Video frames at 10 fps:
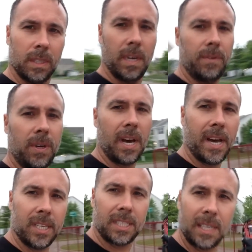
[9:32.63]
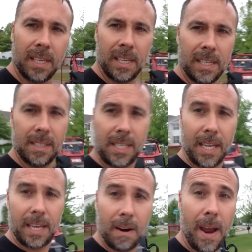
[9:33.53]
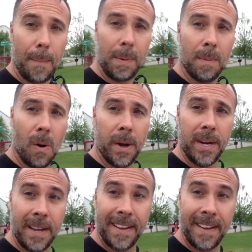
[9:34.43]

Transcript: Love you guys. Take care. Happy mowing.